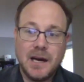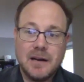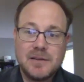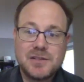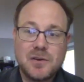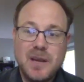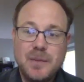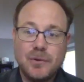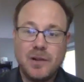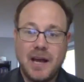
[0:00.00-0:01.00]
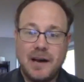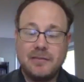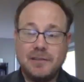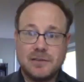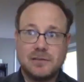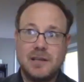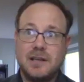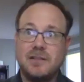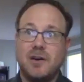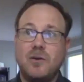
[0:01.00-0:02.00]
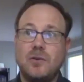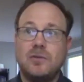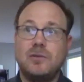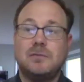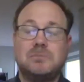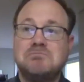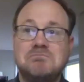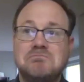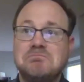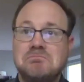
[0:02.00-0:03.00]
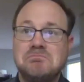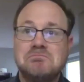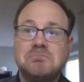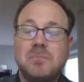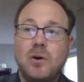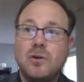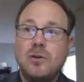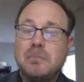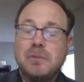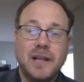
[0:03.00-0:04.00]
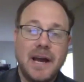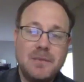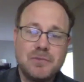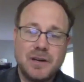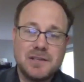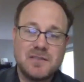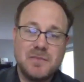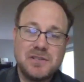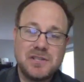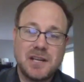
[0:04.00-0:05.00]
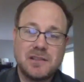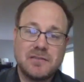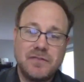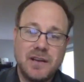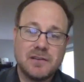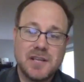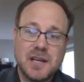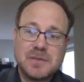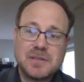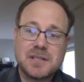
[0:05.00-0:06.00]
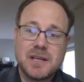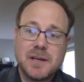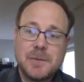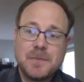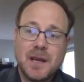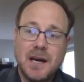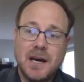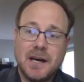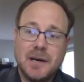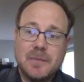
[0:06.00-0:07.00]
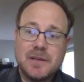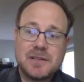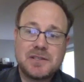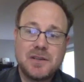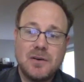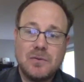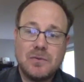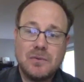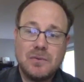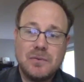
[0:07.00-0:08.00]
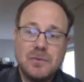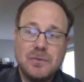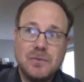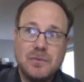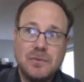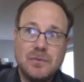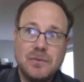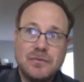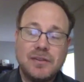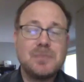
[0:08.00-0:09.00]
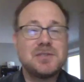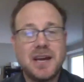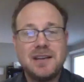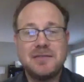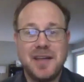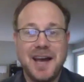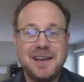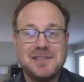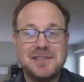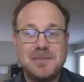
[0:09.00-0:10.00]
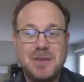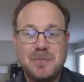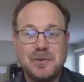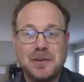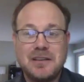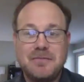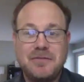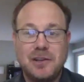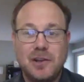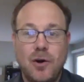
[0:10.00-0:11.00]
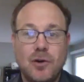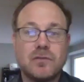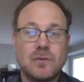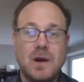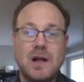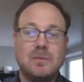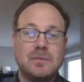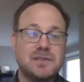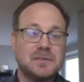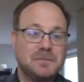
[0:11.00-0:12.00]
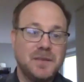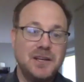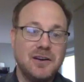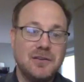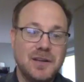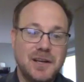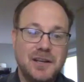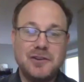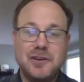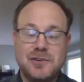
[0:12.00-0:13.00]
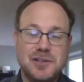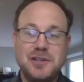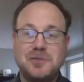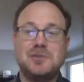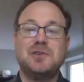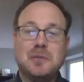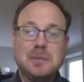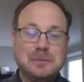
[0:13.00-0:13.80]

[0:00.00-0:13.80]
So people have literally the whole libraries of music at their fingertips. So the flip side of that is that people can feel overwhelmed. You know, you go to YouTube